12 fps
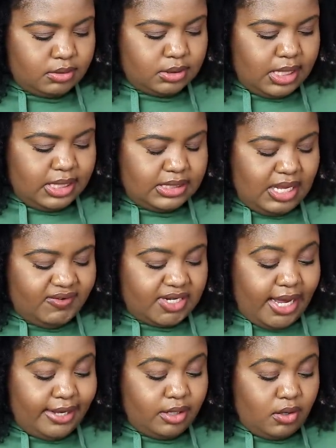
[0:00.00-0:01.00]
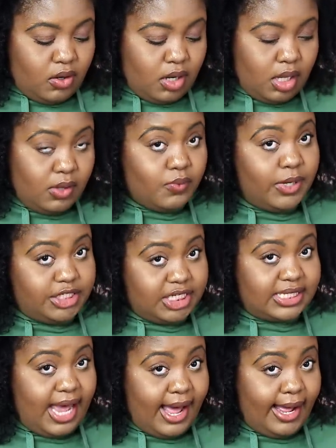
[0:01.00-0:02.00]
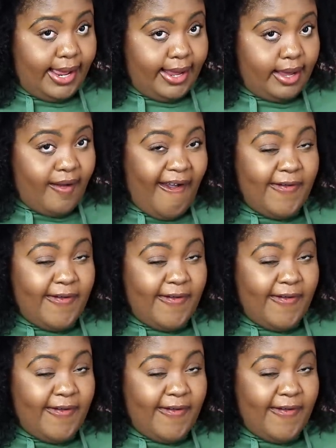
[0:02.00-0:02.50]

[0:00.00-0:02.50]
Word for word: Then there's avocado oil, which is high.